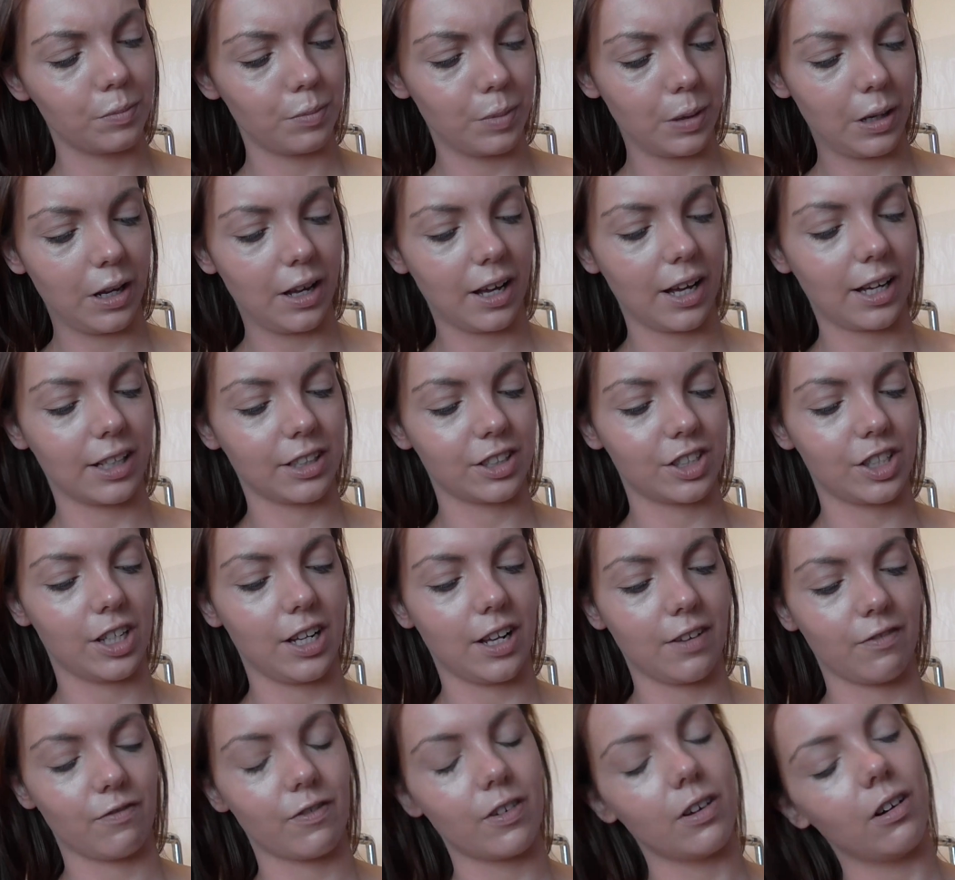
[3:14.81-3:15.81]
but
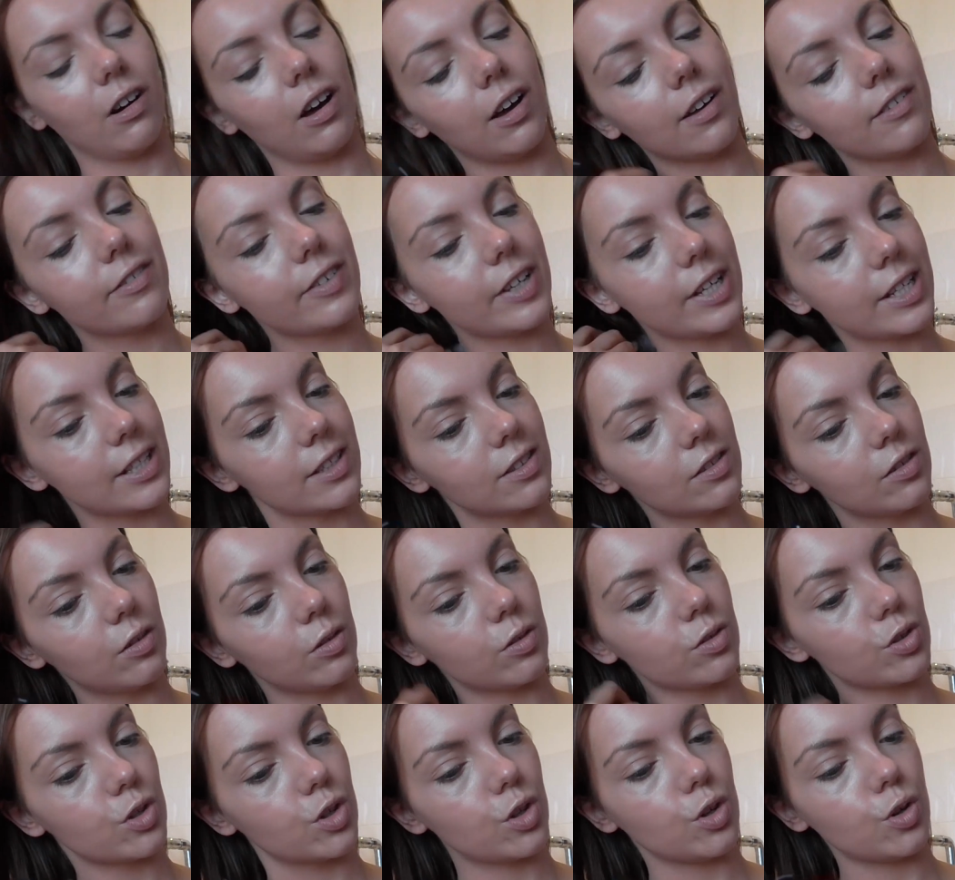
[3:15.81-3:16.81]
actually in real life it's
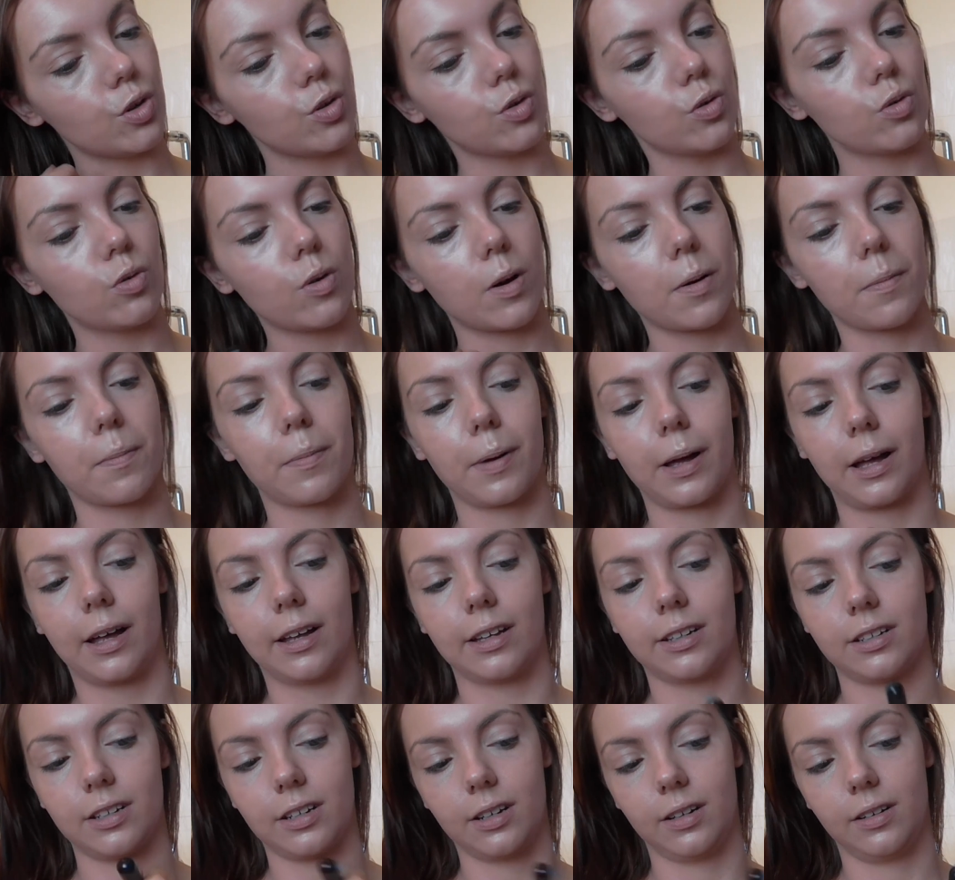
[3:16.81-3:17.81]
not too
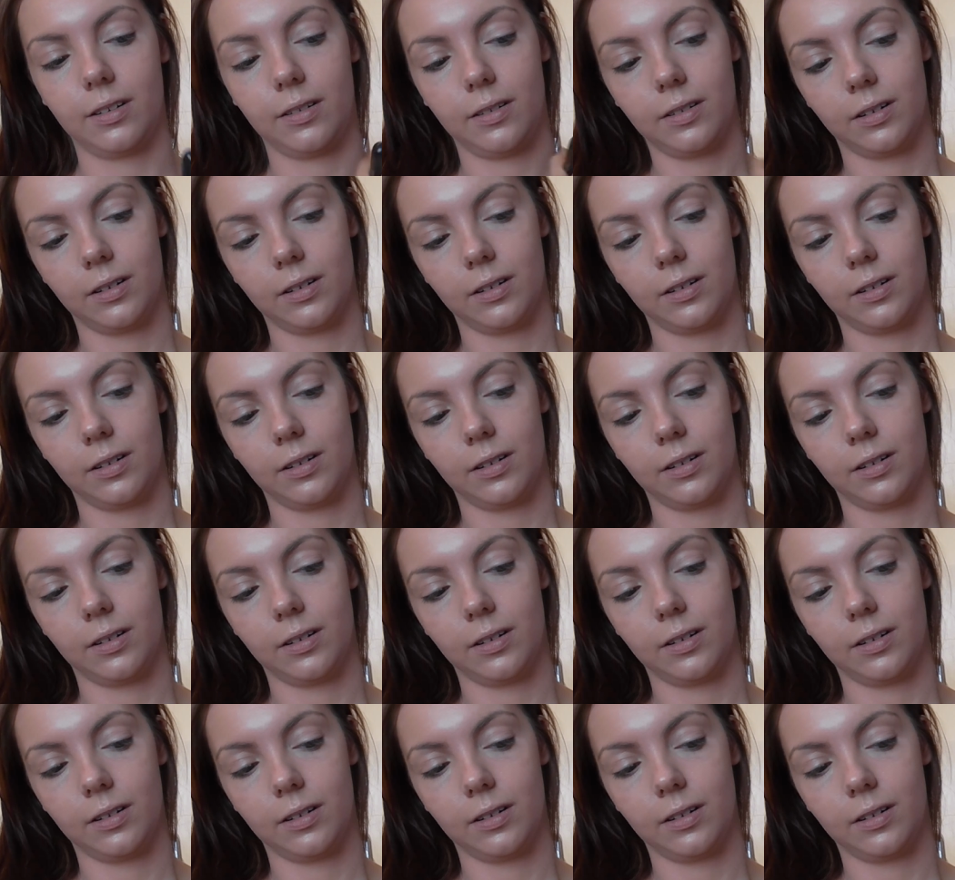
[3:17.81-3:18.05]
bad.